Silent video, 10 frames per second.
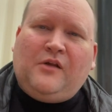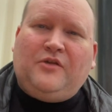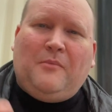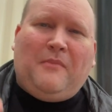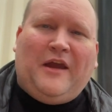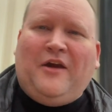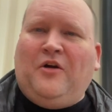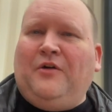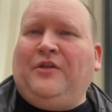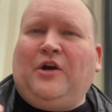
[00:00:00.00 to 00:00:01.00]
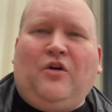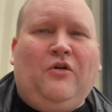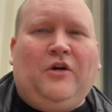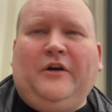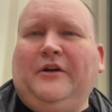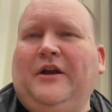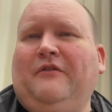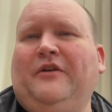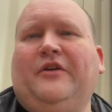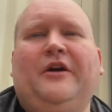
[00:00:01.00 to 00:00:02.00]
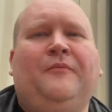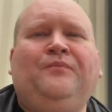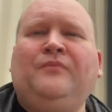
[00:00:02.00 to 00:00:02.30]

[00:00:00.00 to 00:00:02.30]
the mayo and the corn and everything,